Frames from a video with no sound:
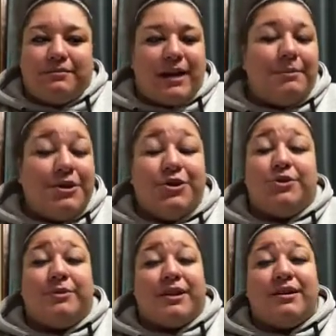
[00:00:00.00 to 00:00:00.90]
I'm a
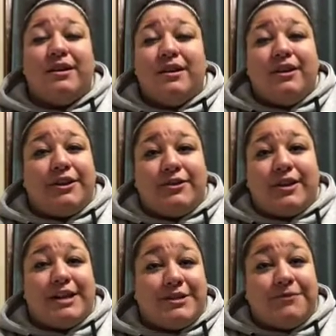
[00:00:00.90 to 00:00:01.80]
newbie. Like, you
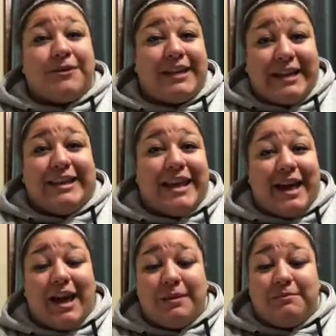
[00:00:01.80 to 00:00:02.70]
guys are forgetting that.
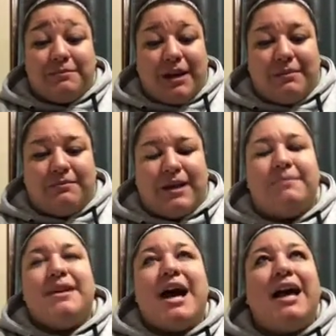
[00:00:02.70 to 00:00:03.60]
I'm
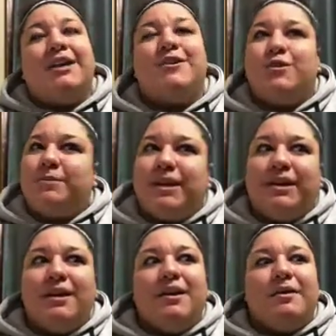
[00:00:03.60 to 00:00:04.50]
not a newbie,
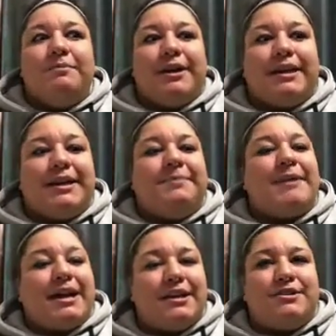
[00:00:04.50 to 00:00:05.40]
but getting
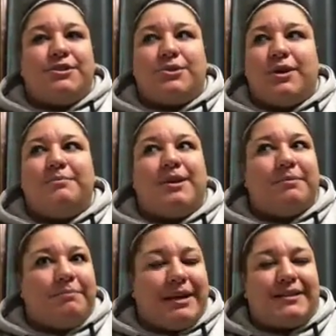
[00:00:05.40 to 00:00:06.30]
back into the equipment,
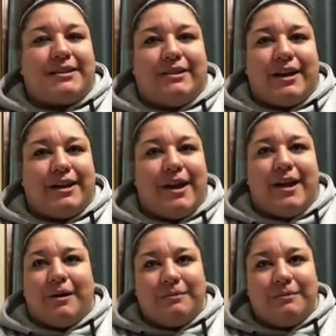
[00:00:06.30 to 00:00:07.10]
basically I am.